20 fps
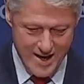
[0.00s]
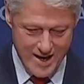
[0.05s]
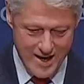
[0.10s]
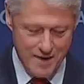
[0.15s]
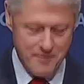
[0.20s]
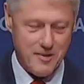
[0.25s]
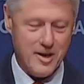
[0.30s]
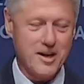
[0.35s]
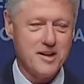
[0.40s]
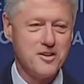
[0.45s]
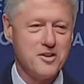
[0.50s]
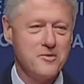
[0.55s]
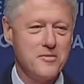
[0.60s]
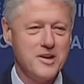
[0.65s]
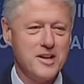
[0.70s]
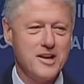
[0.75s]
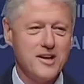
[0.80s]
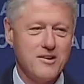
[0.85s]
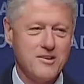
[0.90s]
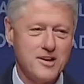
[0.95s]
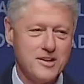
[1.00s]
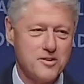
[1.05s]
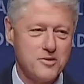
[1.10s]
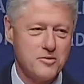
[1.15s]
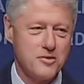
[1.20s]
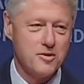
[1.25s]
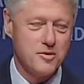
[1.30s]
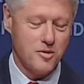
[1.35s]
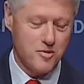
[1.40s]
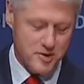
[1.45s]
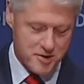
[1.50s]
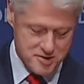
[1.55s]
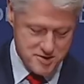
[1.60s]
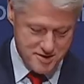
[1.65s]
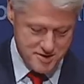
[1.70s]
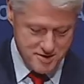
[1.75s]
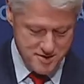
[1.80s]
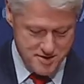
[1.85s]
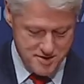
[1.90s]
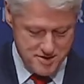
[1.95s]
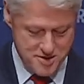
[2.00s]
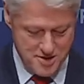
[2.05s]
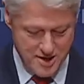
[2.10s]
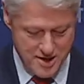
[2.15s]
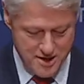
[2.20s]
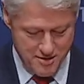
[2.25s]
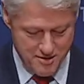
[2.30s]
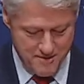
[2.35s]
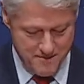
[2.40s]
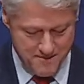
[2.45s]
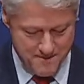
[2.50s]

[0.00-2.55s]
I'm honored to be here at the Woodrow Wilson Center.